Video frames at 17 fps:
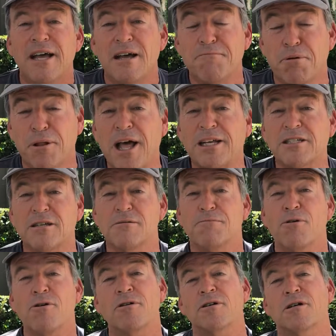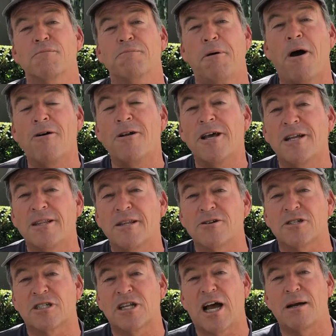And play is an important component, and
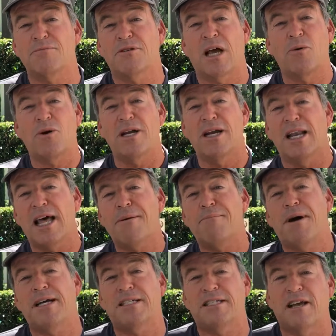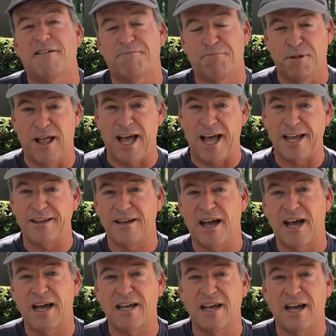there's times I wouldn't let myself play.
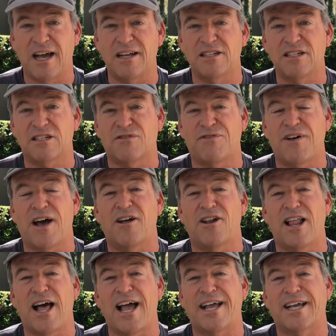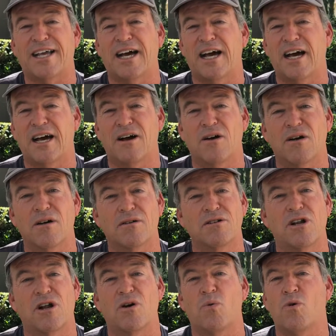I just felt like,
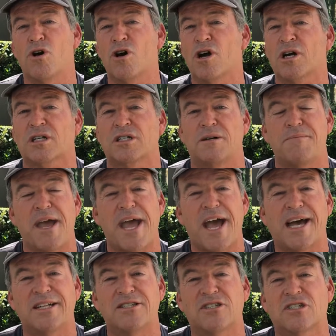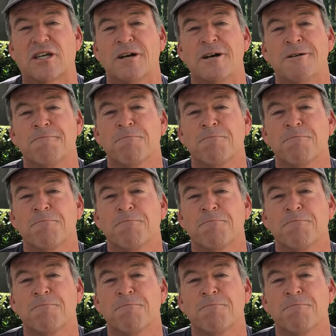work demands.